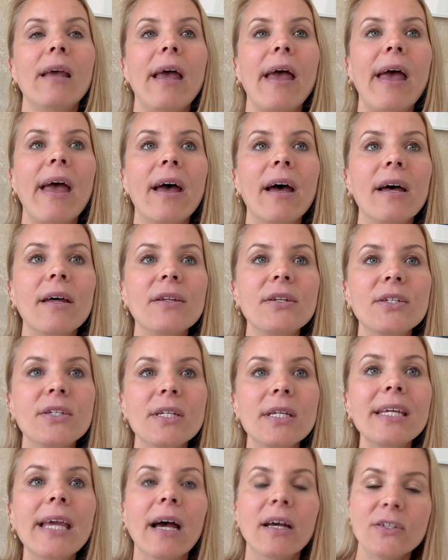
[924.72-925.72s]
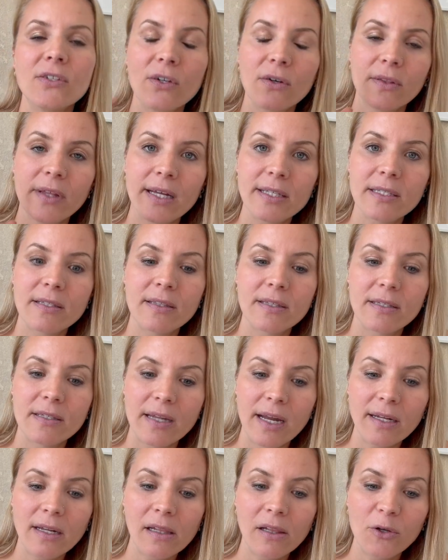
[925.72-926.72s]
And yeah, so that's the
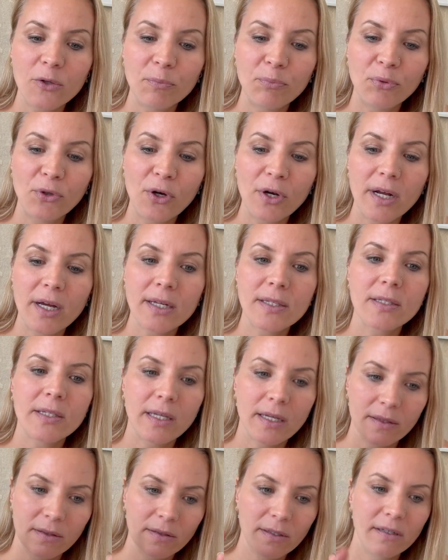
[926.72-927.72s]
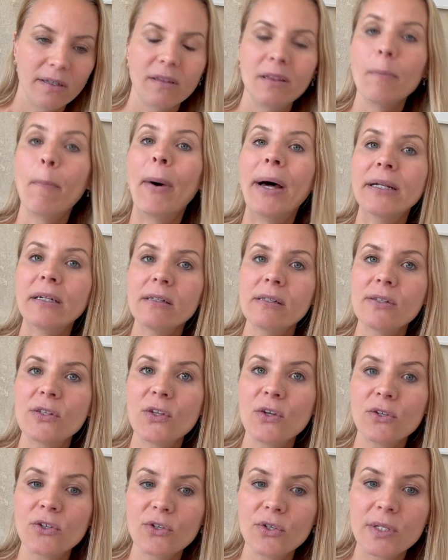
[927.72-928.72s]
standalone products and the bundle,
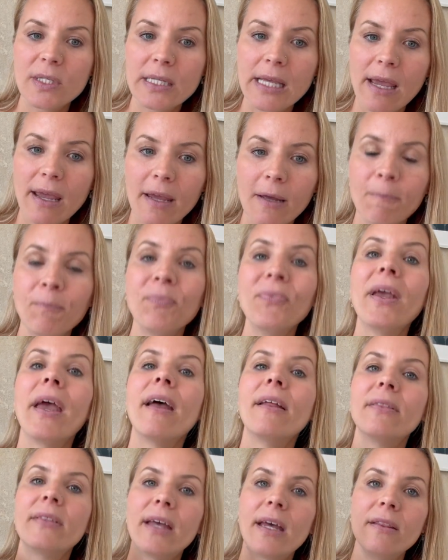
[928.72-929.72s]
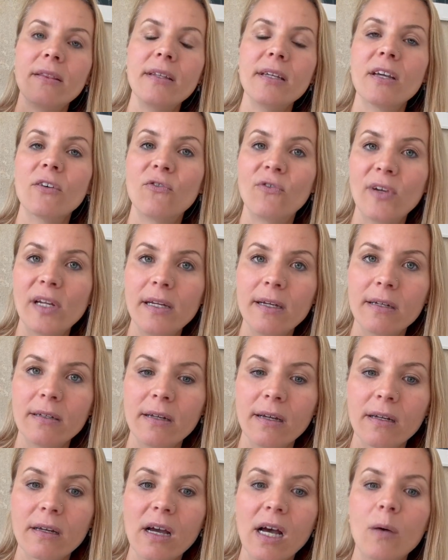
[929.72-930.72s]
so to say. And then the affiliate
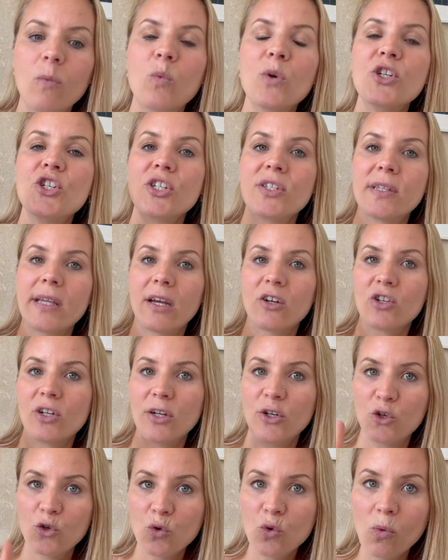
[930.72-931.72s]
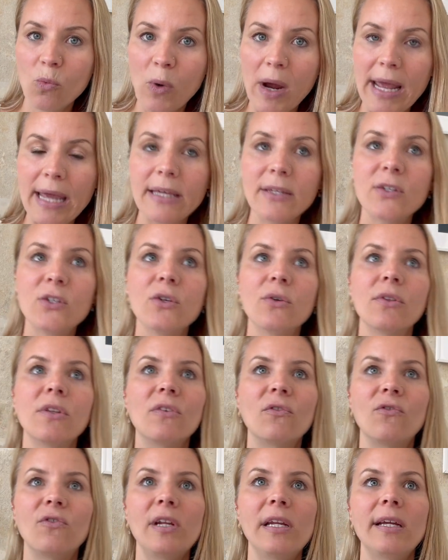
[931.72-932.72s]
income, which is actually 2 ways. So the
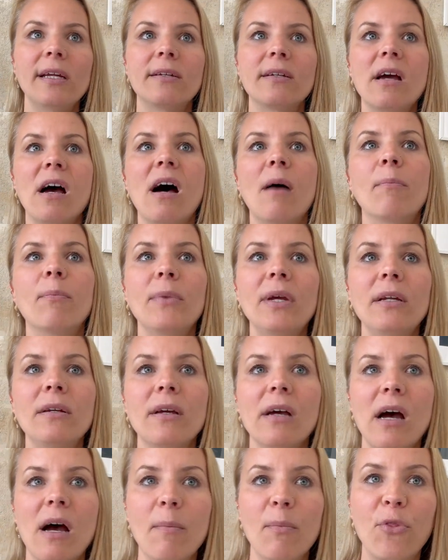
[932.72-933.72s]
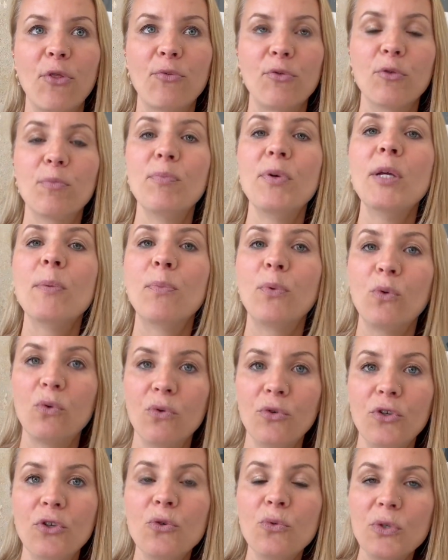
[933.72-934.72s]
affiliate income through people who
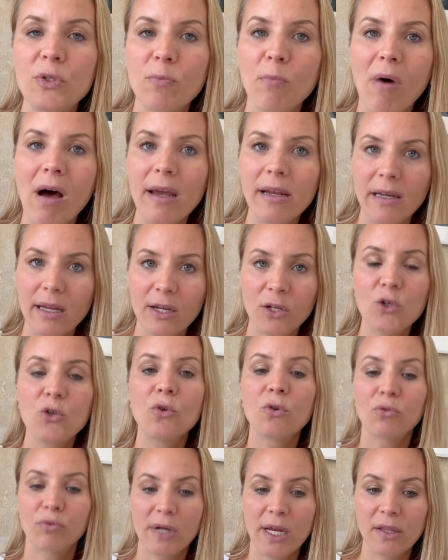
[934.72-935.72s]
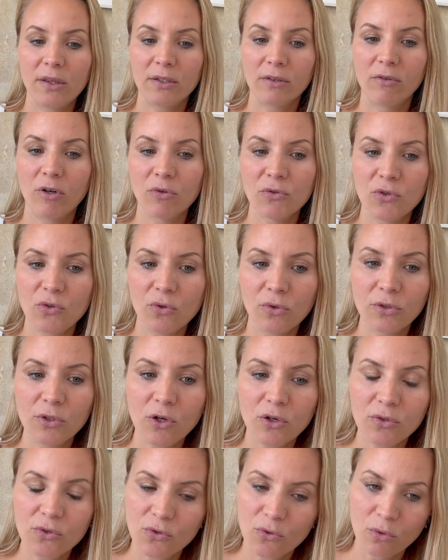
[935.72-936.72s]
use my link to create their own
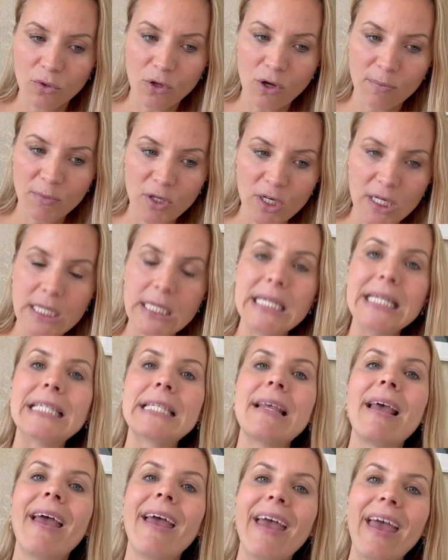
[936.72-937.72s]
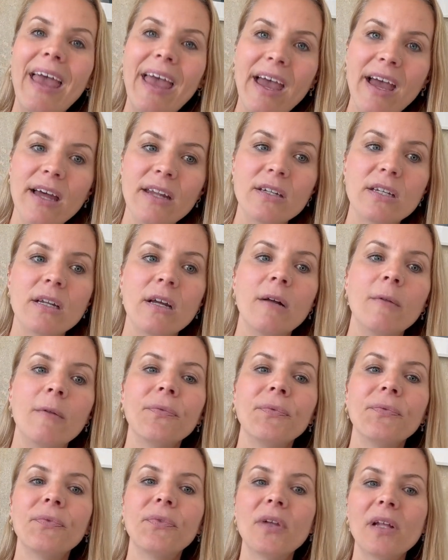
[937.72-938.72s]
school communities, and
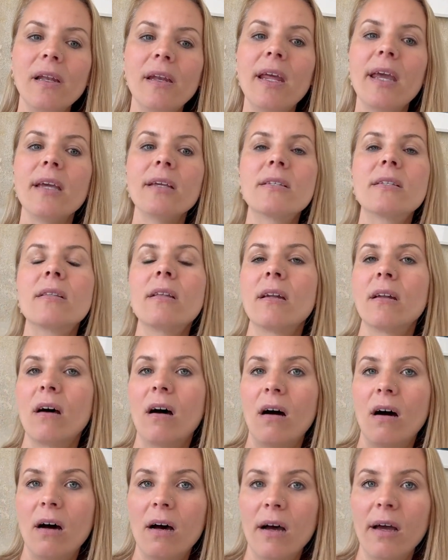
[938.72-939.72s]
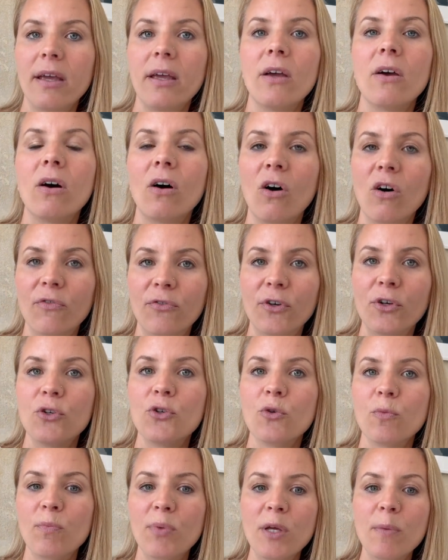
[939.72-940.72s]
the links that I offer
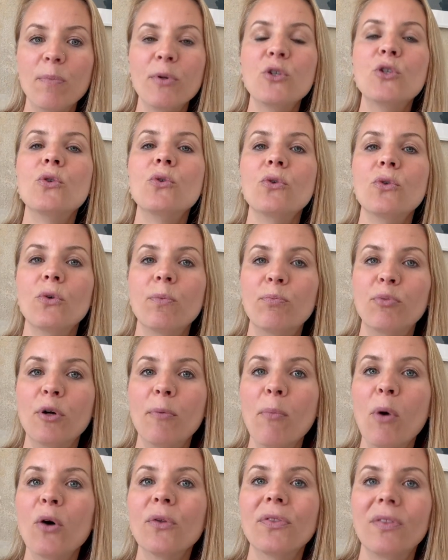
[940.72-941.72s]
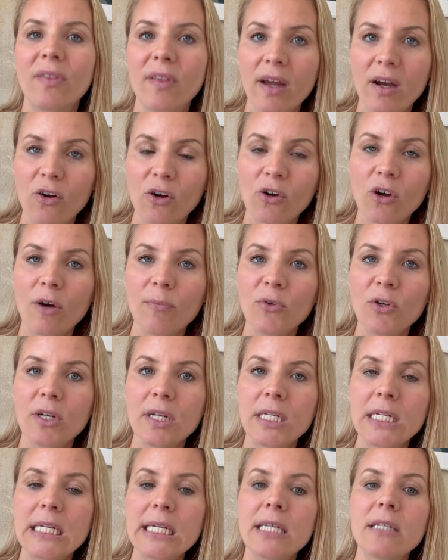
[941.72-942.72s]
to people to promote their
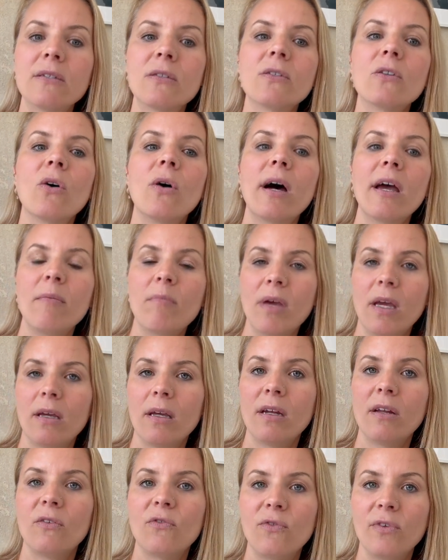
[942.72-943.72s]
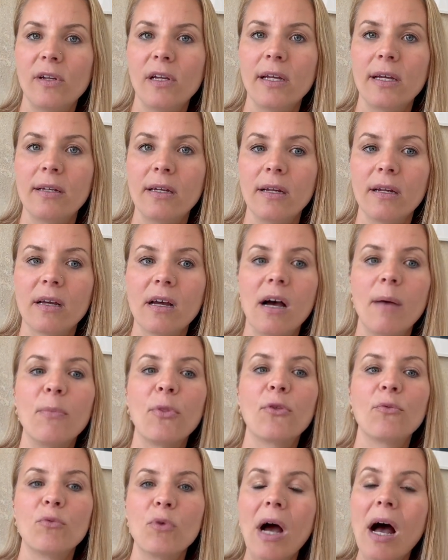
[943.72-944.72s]
communities. So I make an affiliate income
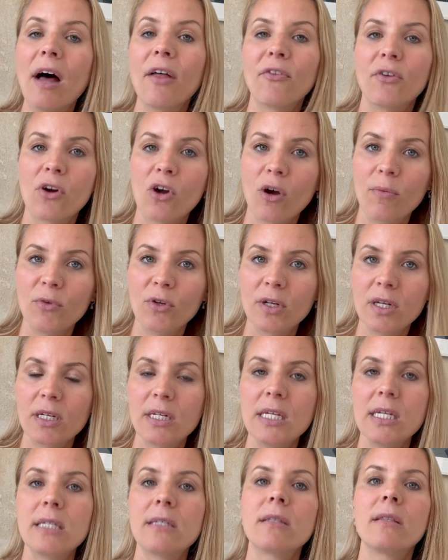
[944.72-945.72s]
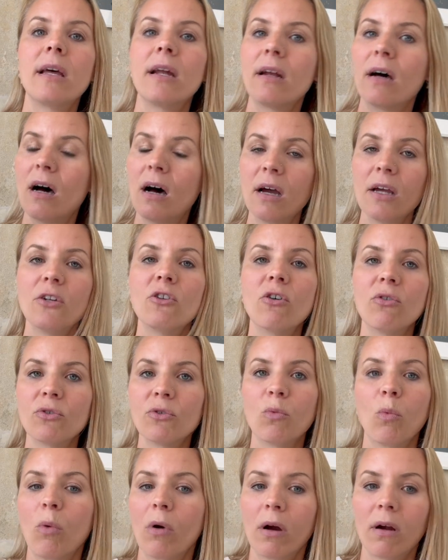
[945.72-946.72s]
through other communities that I
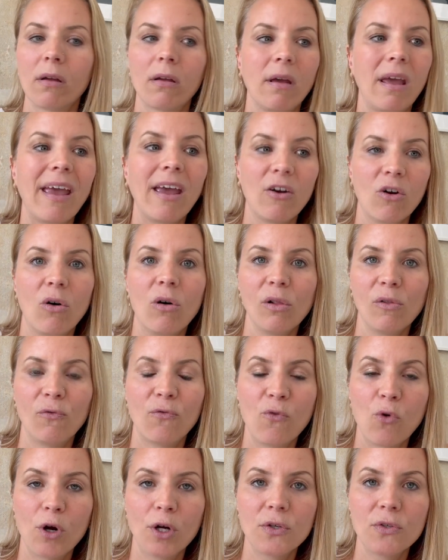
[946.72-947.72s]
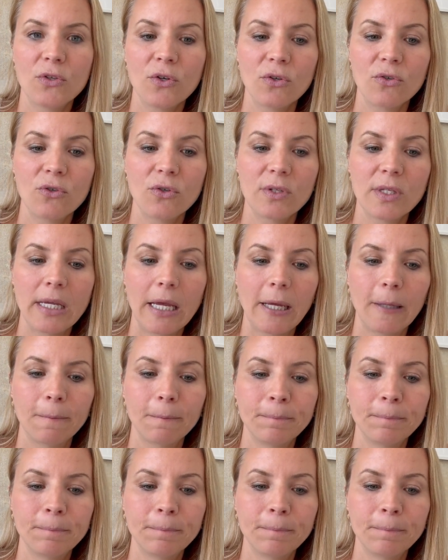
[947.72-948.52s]
don't work at all for, so to say.